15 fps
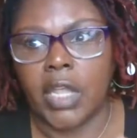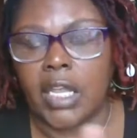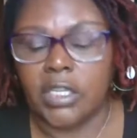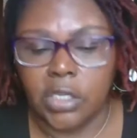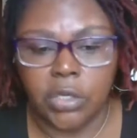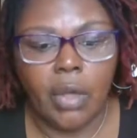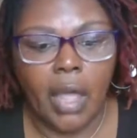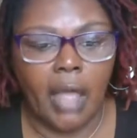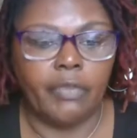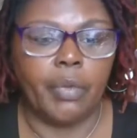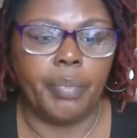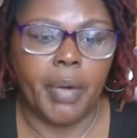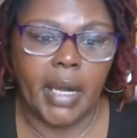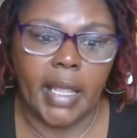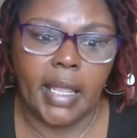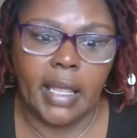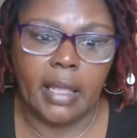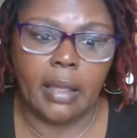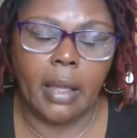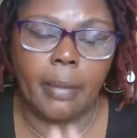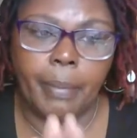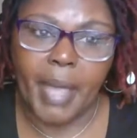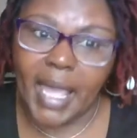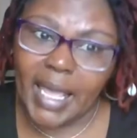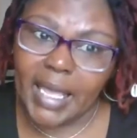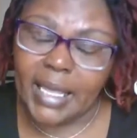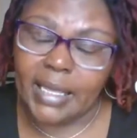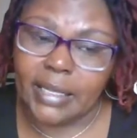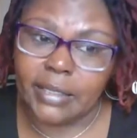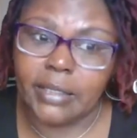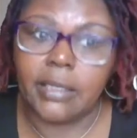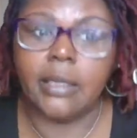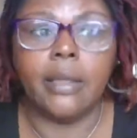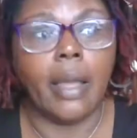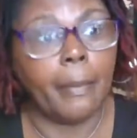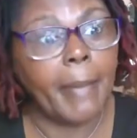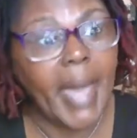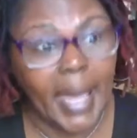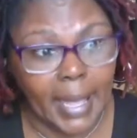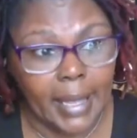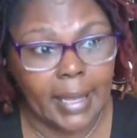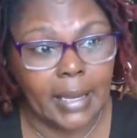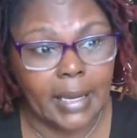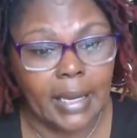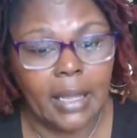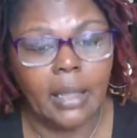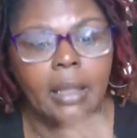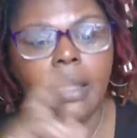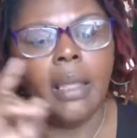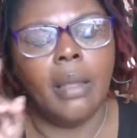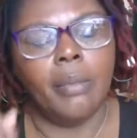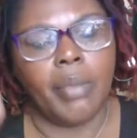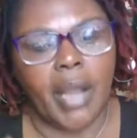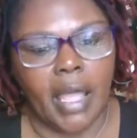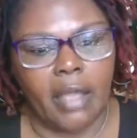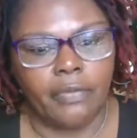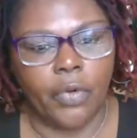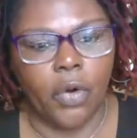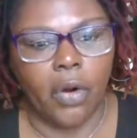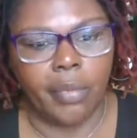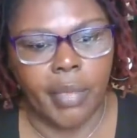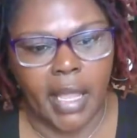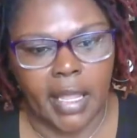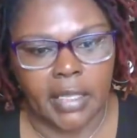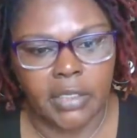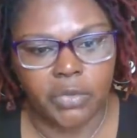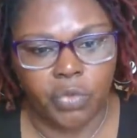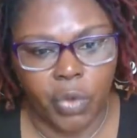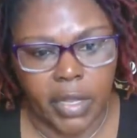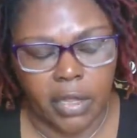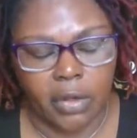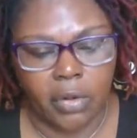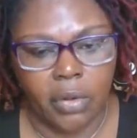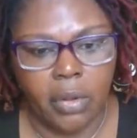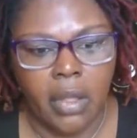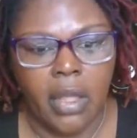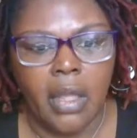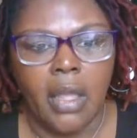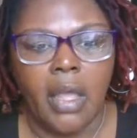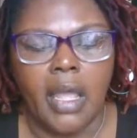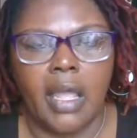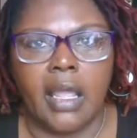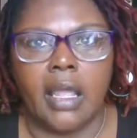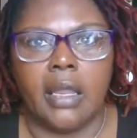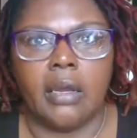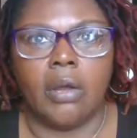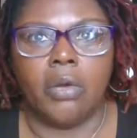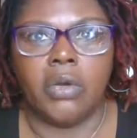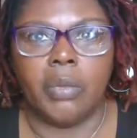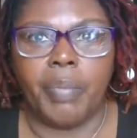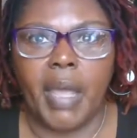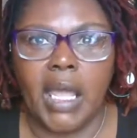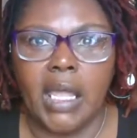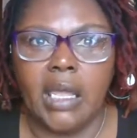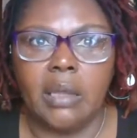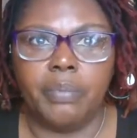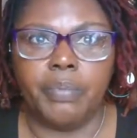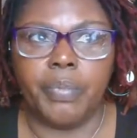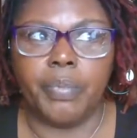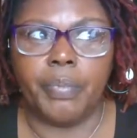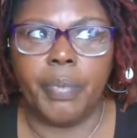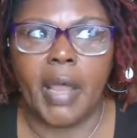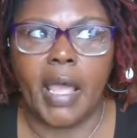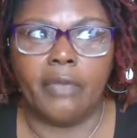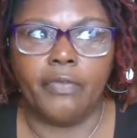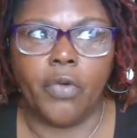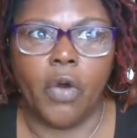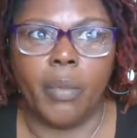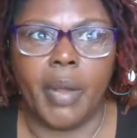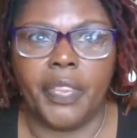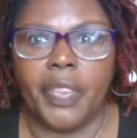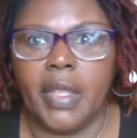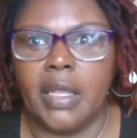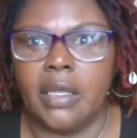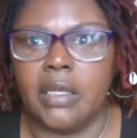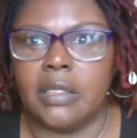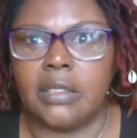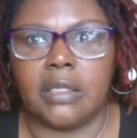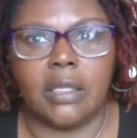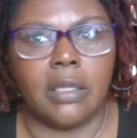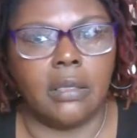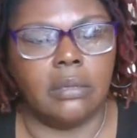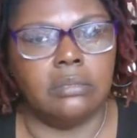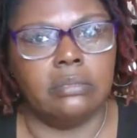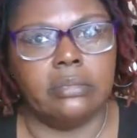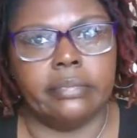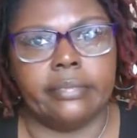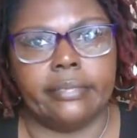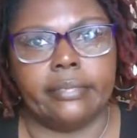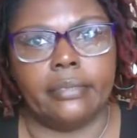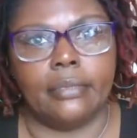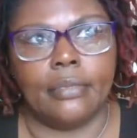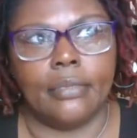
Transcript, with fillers: they do have a play a paid paid platform as well, and on the paid platform, I think it's hmm,